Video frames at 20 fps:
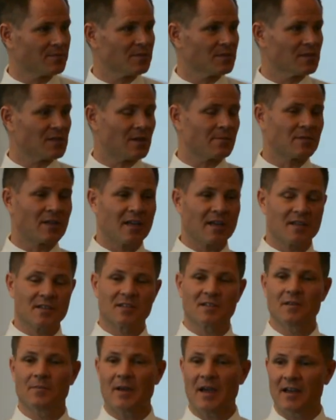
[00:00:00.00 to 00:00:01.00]
Some day
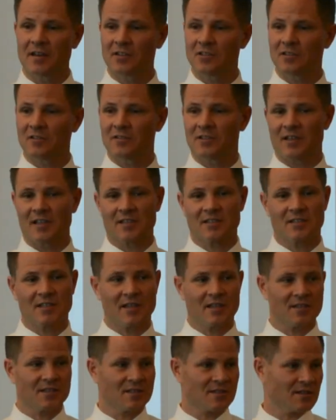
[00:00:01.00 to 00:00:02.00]
it's the manager, the next
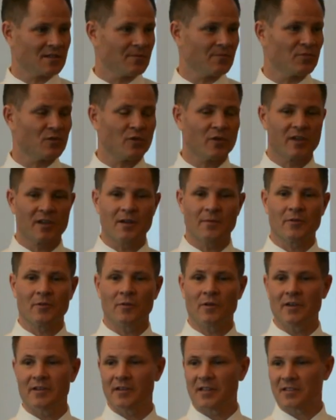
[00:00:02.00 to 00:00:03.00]
day it's employee number one,